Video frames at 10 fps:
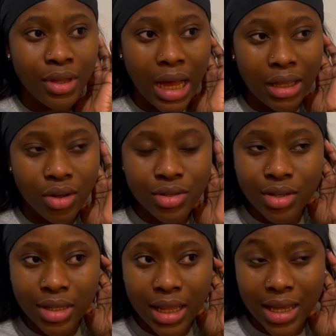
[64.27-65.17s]

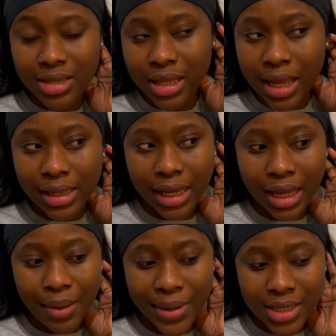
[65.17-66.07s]
also last night, like,
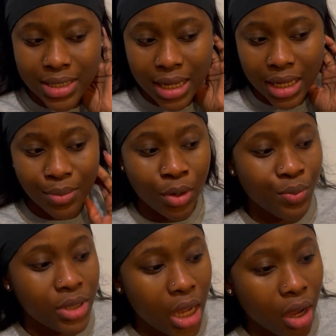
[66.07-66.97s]
I and my sister came up
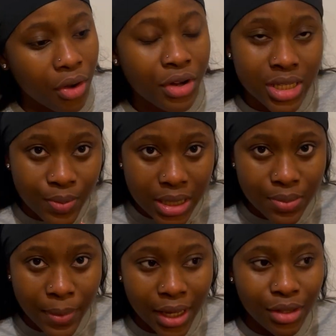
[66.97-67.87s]
with our Christmas
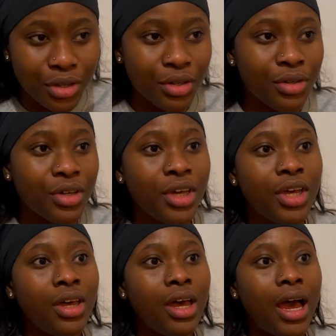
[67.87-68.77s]
menu.
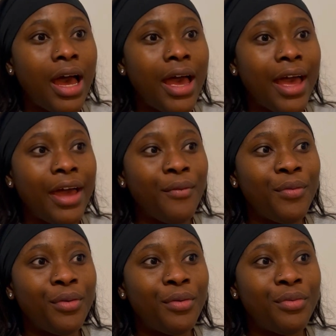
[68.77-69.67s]
I
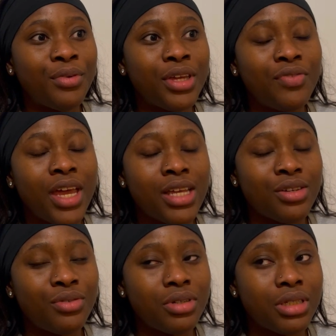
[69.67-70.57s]
will give you guys a
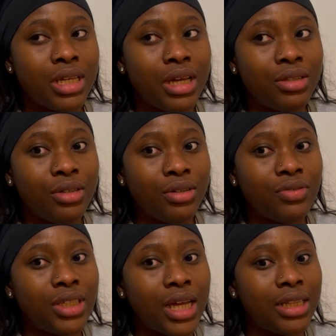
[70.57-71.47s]
rundown
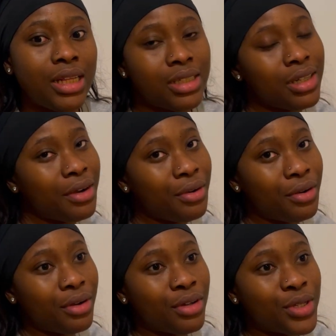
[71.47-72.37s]
of that later on,
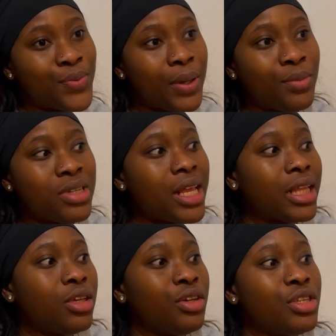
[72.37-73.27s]
because we are most
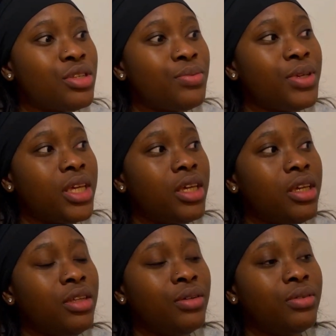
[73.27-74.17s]
likely going to be,
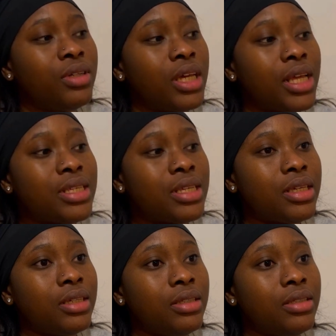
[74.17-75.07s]
you know,
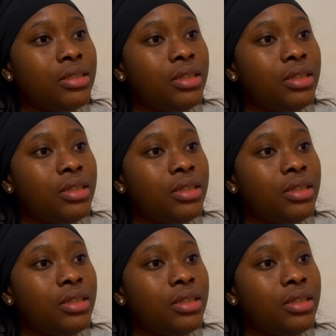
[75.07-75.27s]
getting